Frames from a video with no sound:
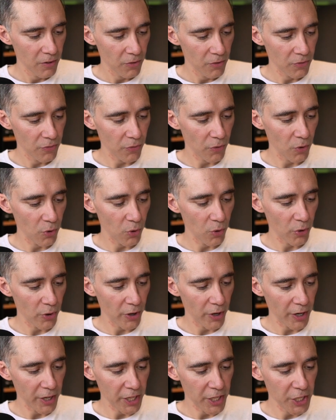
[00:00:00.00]

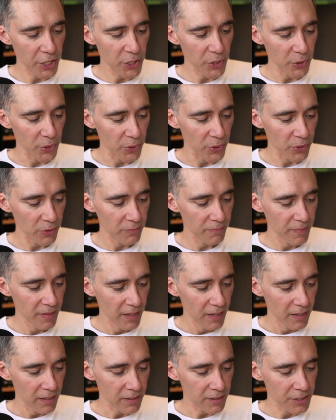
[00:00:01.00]
for
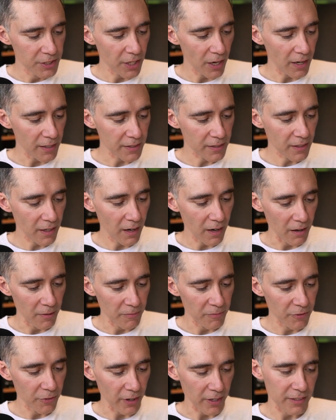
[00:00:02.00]

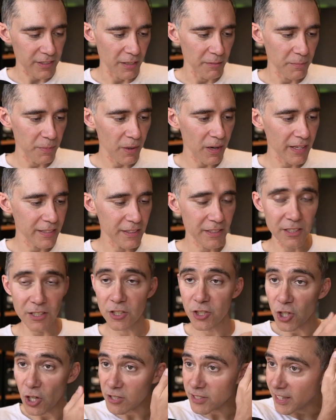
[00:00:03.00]
you.com, for example, this
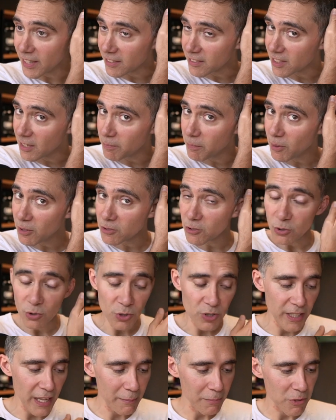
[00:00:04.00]
is just an example
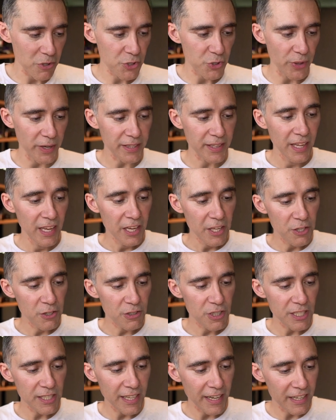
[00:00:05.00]
to demonstrate.
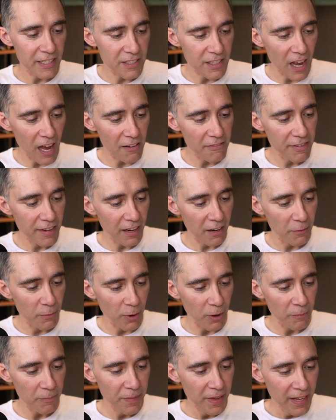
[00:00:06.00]
You see that it's
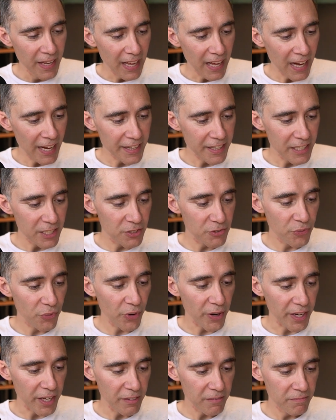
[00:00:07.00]
available and it's
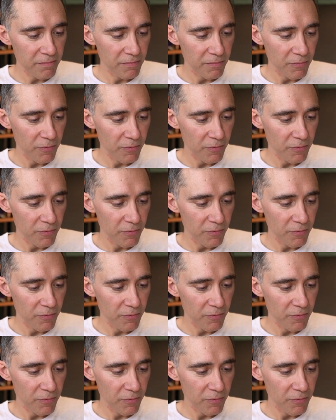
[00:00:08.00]
free